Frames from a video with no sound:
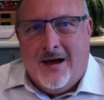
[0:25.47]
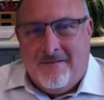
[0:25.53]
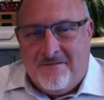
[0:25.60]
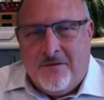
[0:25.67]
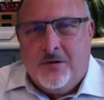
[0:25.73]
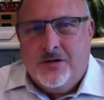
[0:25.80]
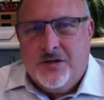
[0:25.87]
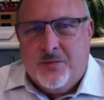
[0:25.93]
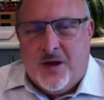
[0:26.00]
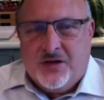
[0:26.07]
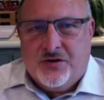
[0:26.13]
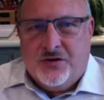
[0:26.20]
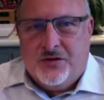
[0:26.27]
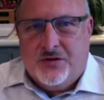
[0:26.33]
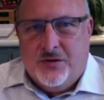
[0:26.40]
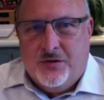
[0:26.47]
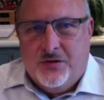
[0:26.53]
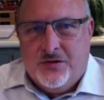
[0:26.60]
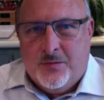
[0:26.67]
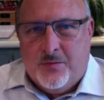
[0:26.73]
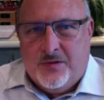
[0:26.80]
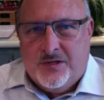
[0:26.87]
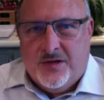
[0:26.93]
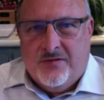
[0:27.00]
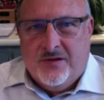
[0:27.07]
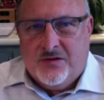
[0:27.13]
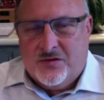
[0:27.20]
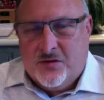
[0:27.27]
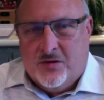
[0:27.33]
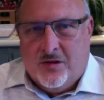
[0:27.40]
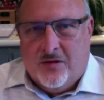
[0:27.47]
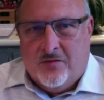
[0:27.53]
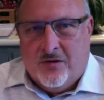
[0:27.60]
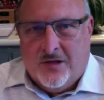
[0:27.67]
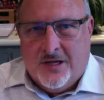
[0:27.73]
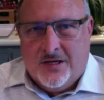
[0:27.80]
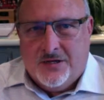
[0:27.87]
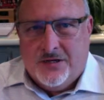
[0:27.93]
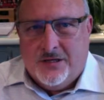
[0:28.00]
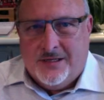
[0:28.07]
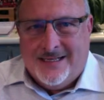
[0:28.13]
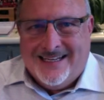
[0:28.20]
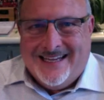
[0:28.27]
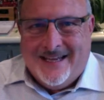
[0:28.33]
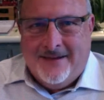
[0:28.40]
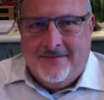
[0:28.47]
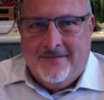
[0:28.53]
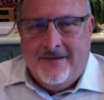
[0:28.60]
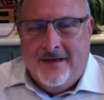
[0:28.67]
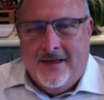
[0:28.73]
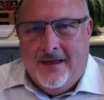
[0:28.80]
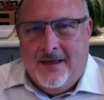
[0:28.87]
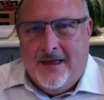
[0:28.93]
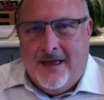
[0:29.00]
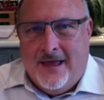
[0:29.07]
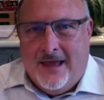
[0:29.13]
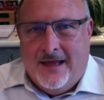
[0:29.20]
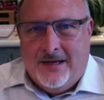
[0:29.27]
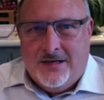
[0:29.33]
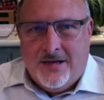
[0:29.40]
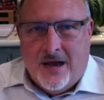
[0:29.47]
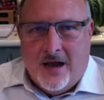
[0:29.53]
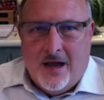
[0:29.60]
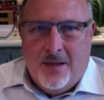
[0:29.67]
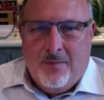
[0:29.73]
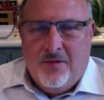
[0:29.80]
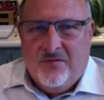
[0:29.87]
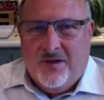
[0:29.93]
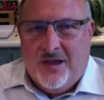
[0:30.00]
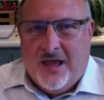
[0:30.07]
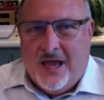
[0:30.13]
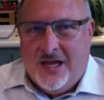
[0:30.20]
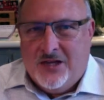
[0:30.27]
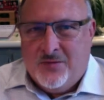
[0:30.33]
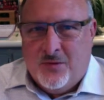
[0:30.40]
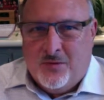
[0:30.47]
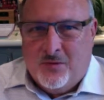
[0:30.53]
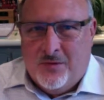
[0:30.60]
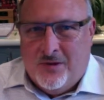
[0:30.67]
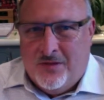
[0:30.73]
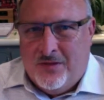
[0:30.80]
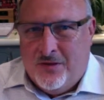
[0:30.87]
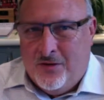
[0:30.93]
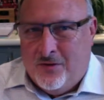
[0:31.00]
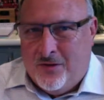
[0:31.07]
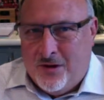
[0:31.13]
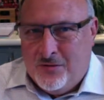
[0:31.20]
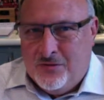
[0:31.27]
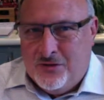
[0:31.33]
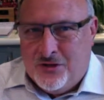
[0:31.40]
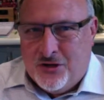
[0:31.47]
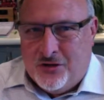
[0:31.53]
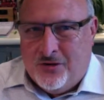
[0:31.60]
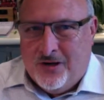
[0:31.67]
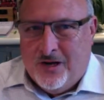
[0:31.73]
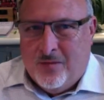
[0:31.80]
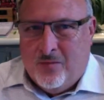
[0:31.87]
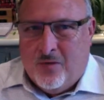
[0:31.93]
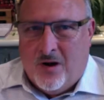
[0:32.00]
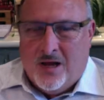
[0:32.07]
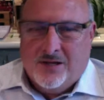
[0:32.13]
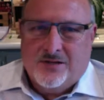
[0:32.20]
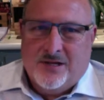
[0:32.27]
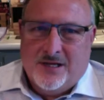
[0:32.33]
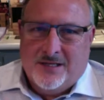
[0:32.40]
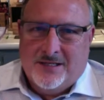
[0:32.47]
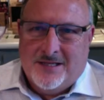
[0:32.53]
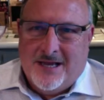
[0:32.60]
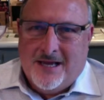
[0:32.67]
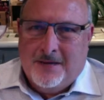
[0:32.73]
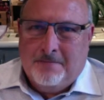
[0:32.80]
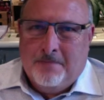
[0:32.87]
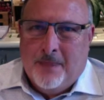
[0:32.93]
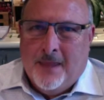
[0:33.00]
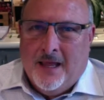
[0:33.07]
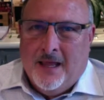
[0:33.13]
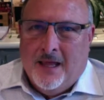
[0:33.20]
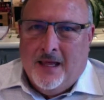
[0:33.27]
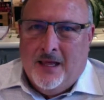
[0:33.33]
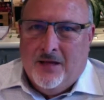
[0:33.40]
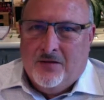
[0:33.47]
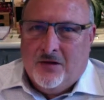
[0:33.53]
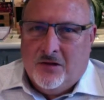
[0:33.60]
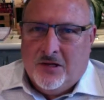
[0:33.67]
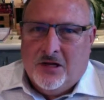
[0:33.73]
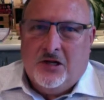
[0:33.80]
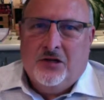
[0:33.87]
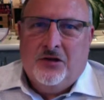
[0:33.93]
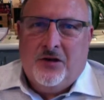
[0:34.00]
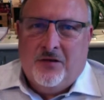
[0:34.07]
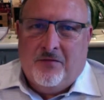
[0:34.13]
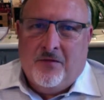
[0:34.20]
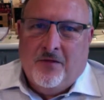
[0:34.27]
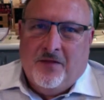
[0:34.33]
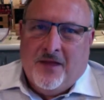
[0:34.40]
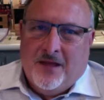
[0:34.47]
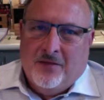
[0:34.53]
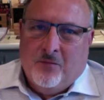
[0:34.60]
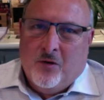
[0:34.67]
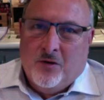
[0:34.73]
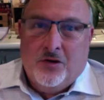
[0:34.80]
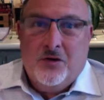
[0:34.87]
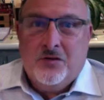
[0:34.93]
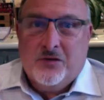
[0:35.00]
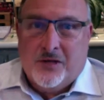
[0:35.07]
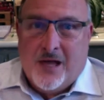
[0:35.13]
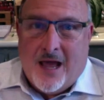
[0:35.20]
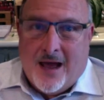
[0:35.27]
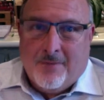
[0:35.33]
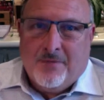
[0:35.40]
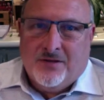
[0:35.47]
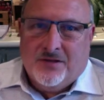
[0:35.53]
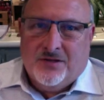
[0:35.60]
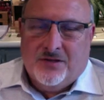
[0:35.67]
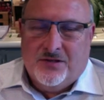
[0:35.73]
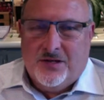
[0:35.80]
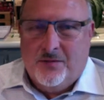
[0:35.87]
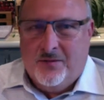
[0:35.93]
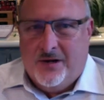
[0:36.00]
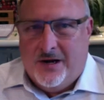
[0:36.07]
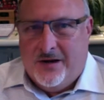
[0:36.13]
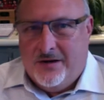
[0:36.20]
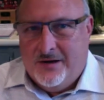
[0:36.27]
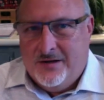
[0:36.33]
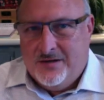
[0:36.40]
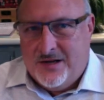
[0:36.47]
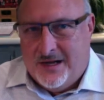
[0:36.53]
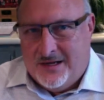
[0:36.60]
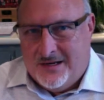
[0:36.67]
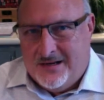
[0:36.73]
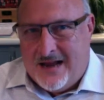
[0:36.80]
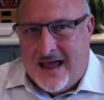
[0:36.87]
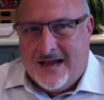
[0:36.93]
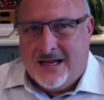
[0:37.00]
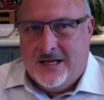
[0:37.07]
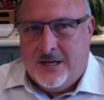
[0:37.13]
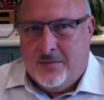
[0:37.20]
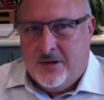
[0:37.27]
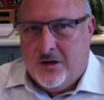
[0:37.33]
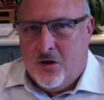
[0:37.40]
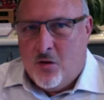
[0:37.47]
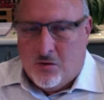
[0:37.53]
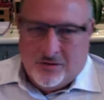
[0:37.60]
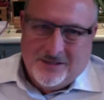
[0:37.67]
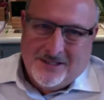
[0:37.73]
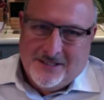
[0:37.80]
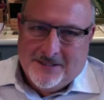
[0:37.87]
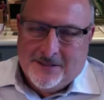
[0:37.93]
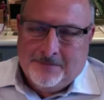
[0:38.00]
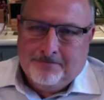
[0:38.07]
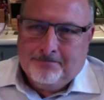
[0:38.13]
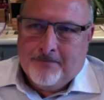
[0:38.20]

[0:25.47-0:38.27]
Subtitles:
first semester students at Pacific School of Religion to give a type of engagement with your own journey and process that is a little different than what usually happens in seminaries and in academic courses.